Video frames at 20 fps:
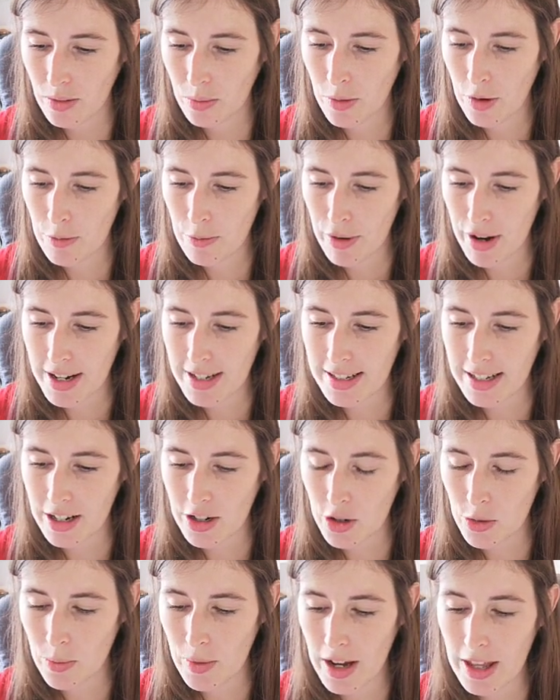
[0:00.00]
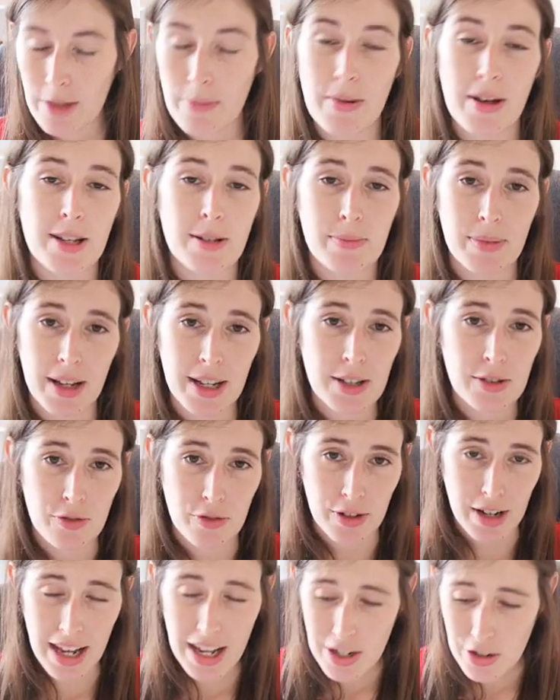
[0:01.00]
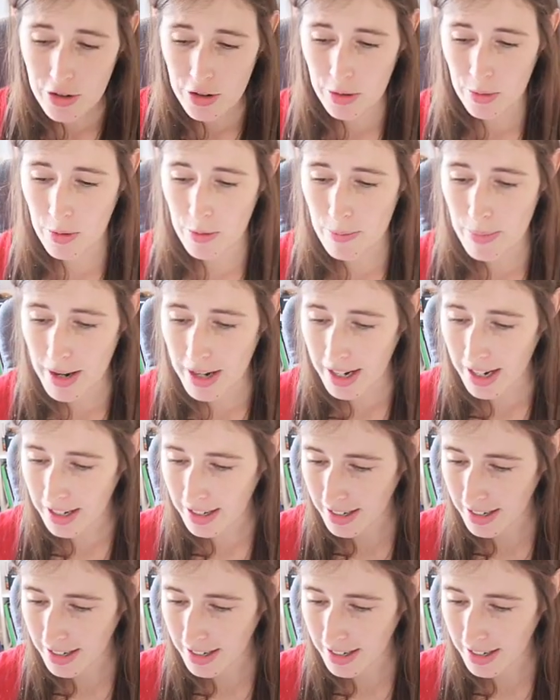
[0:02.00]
with price action where the best place for an entry would be,